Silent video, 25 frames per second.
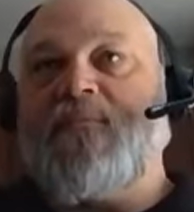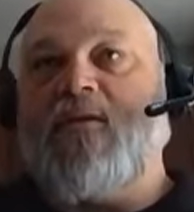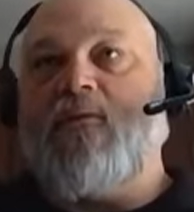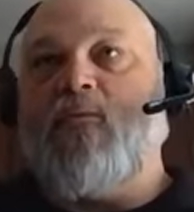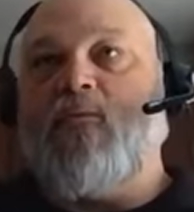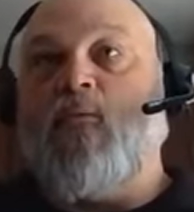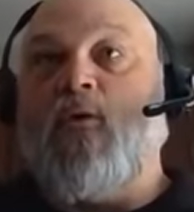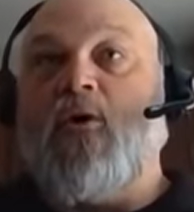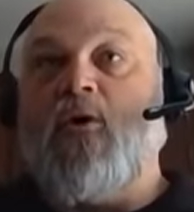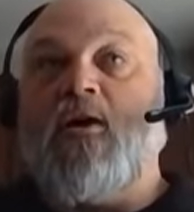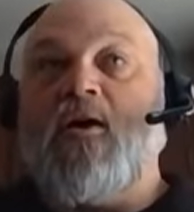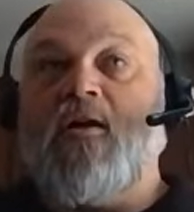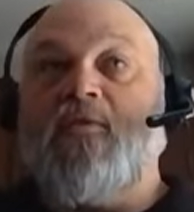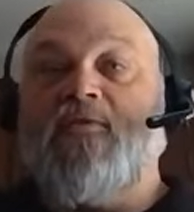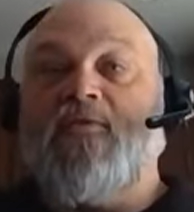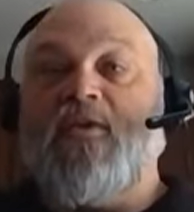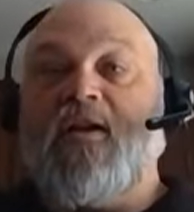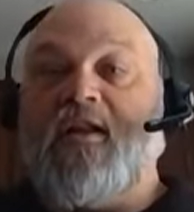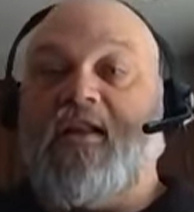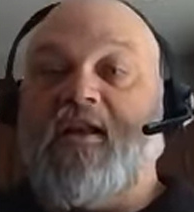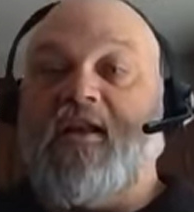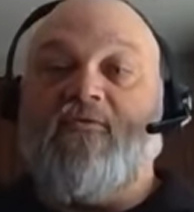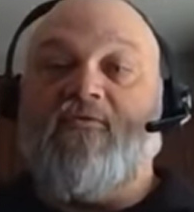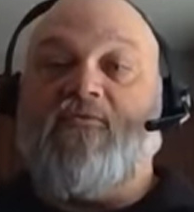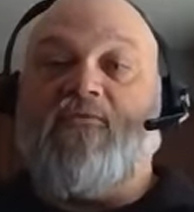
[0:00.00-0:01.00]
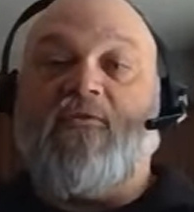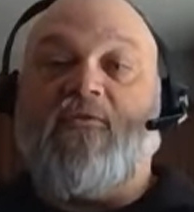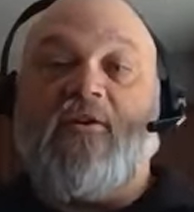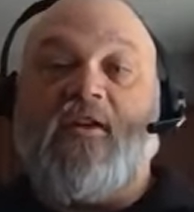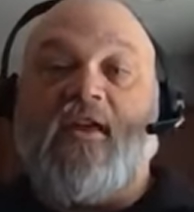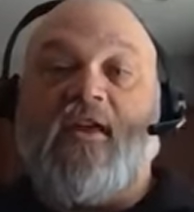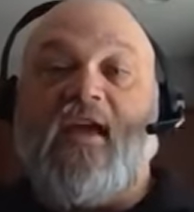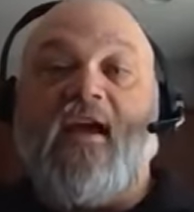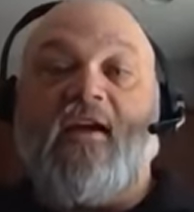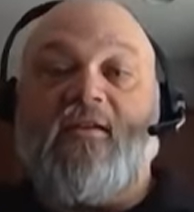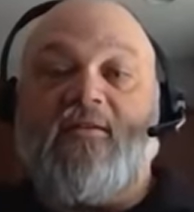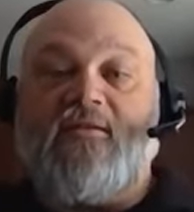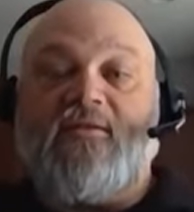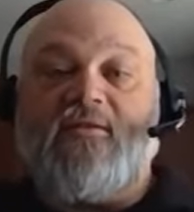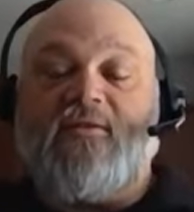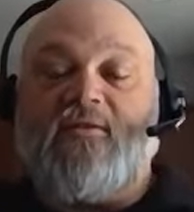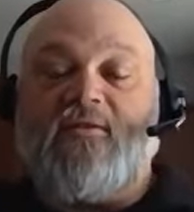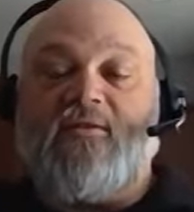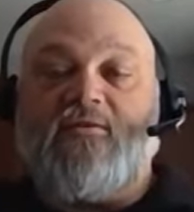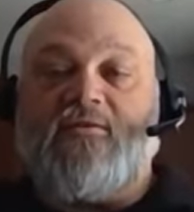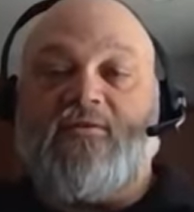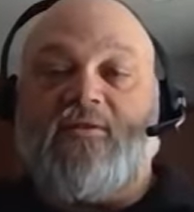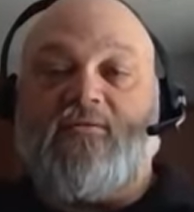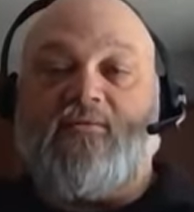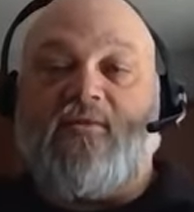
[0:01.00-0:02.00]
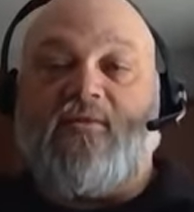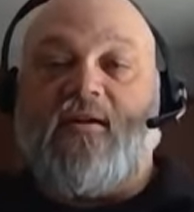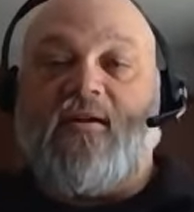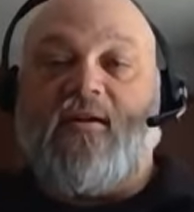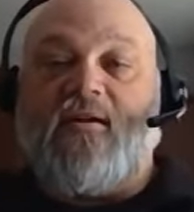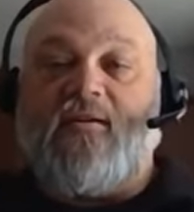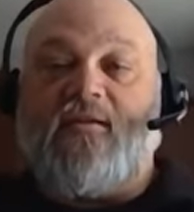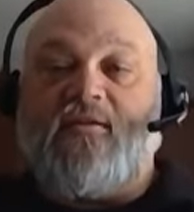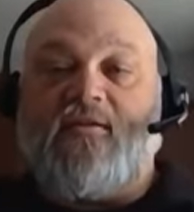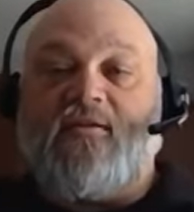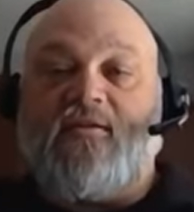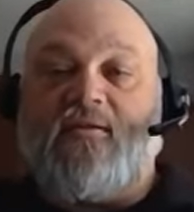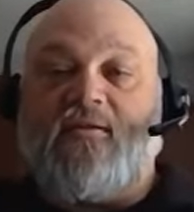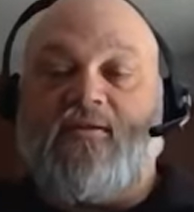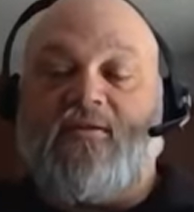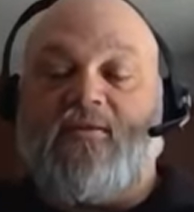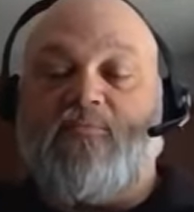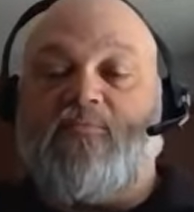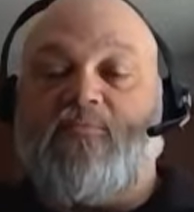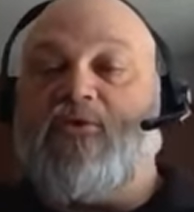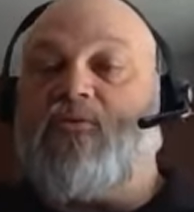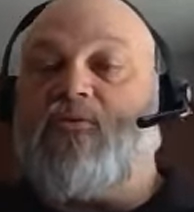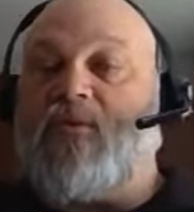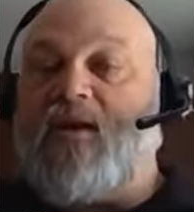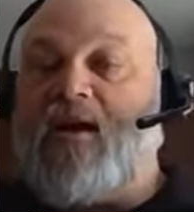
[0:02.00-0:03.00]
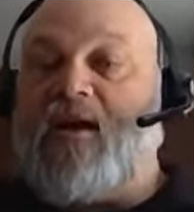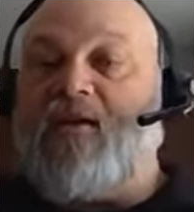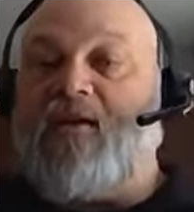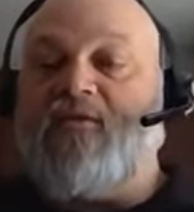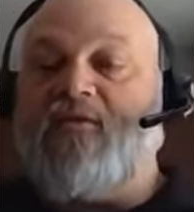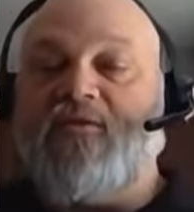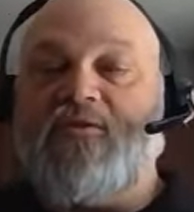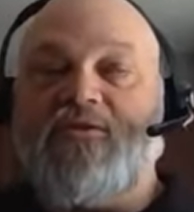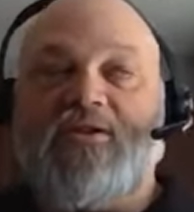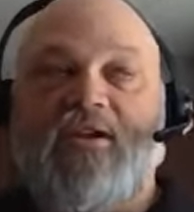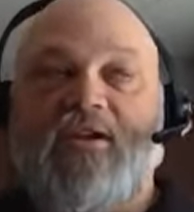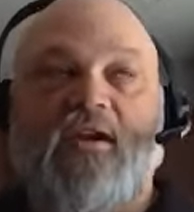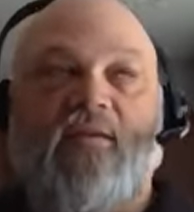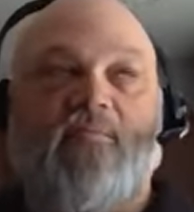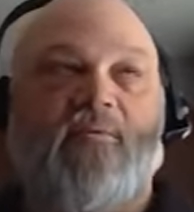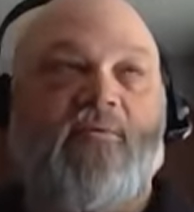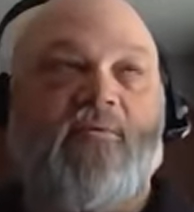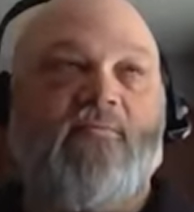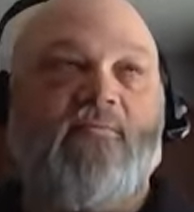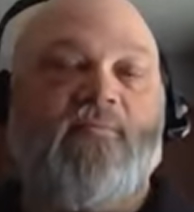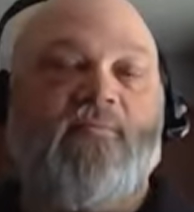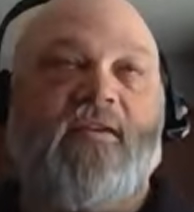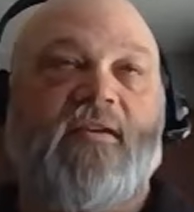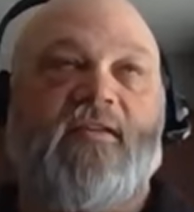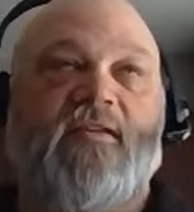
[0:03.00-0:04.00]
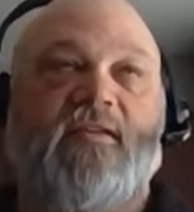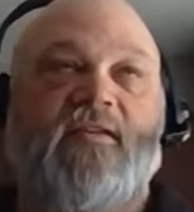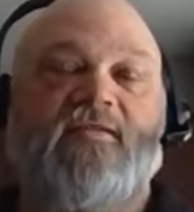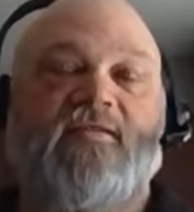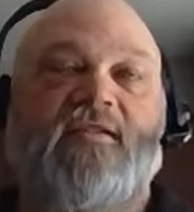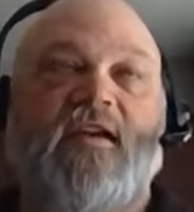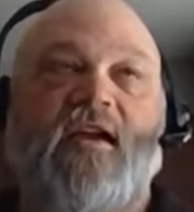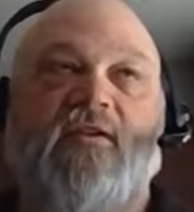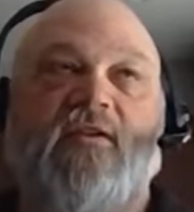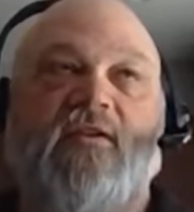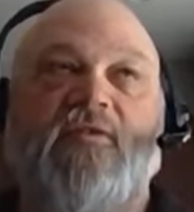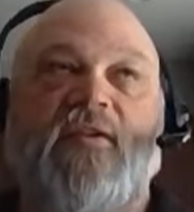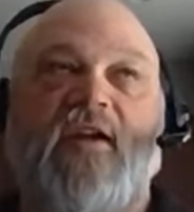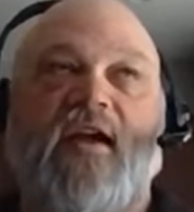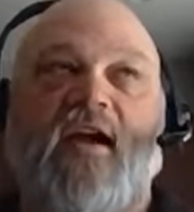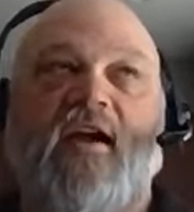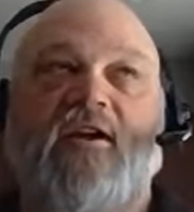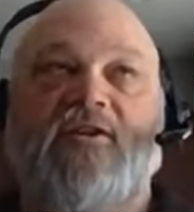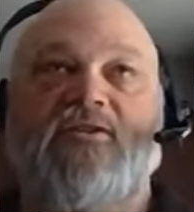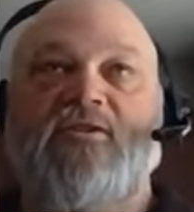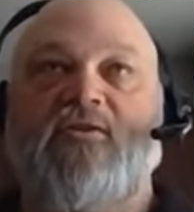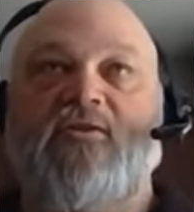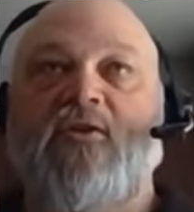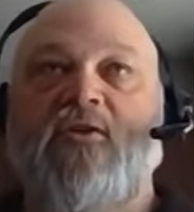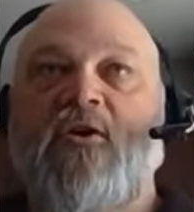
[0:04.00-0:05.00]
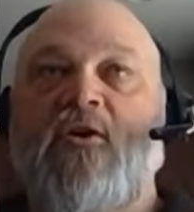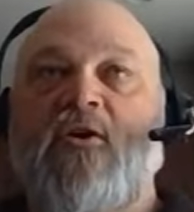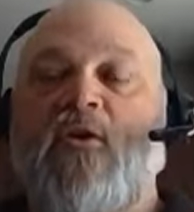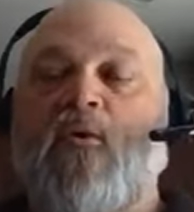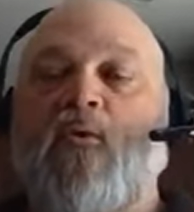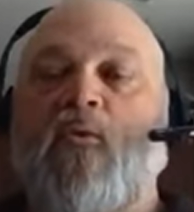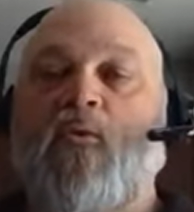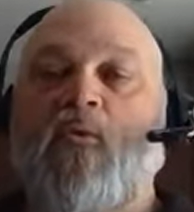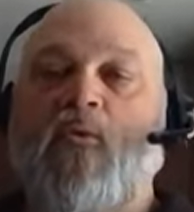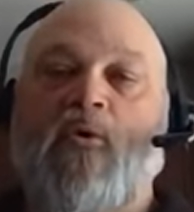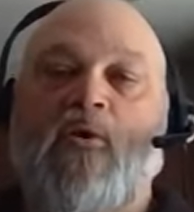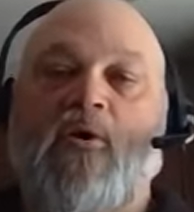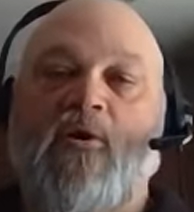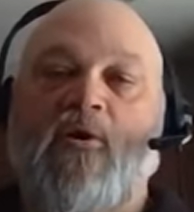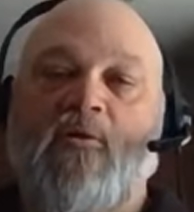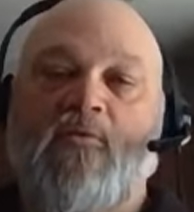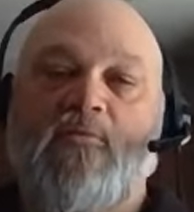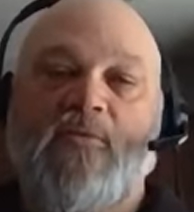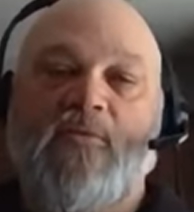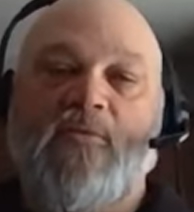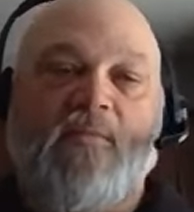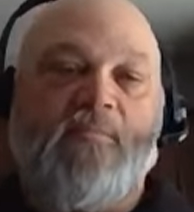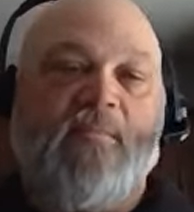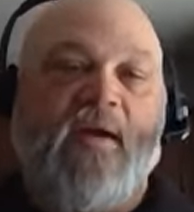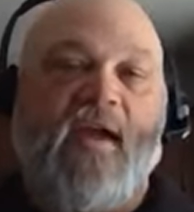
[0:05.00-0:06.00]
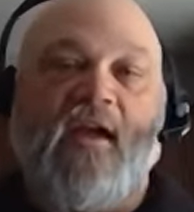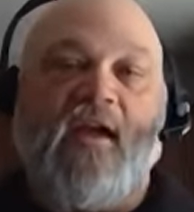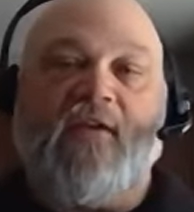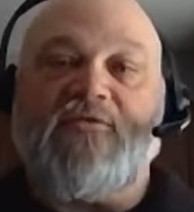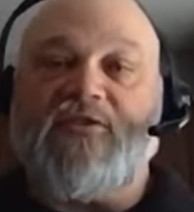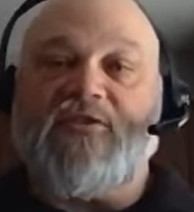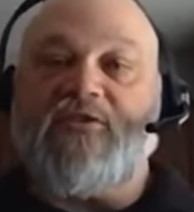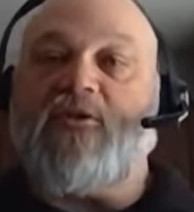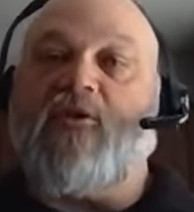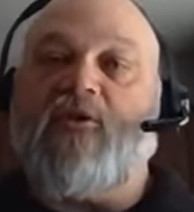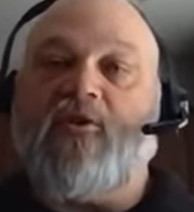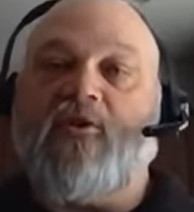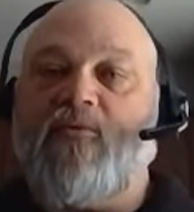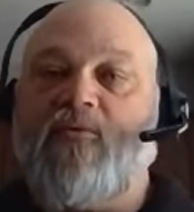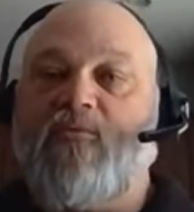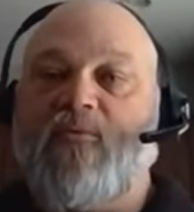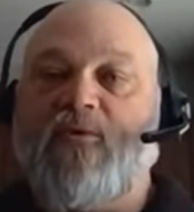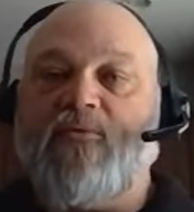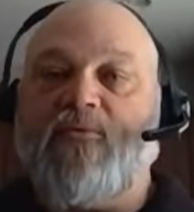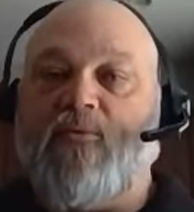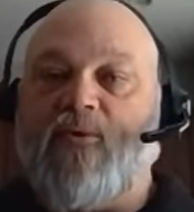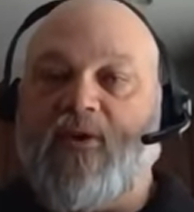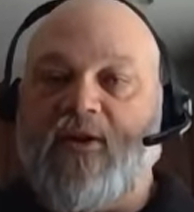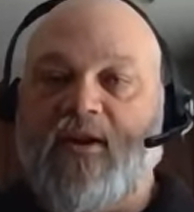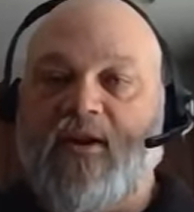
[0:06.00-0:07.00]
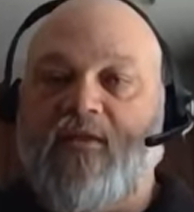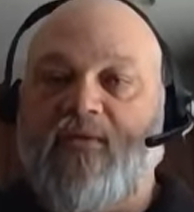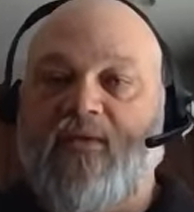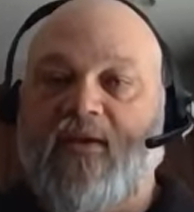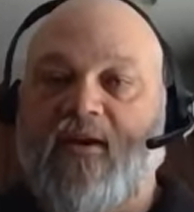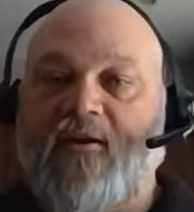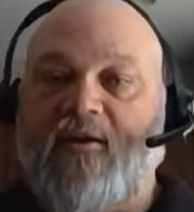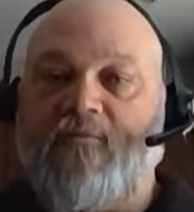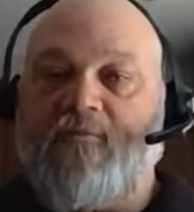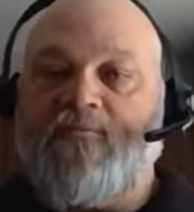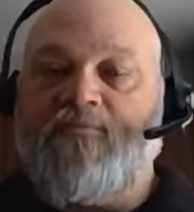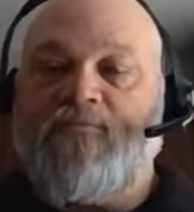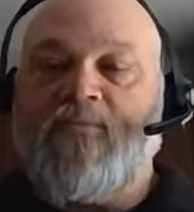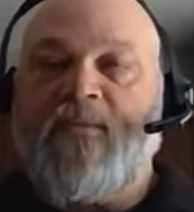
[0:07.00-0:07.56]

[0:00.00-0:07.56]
one, they didn't forget to, to, to, to put a round in the chamber and to cycle the action, or they may have started with one in there.